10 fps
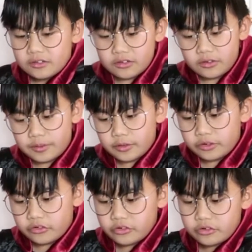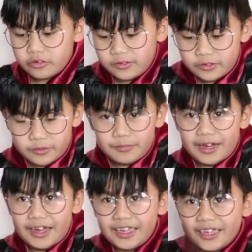So I'm gonna show you
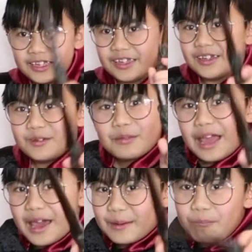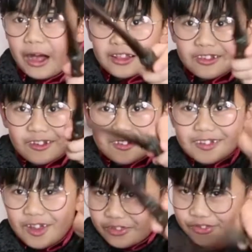my Harry Potter
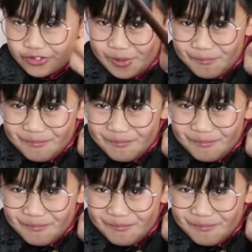costume.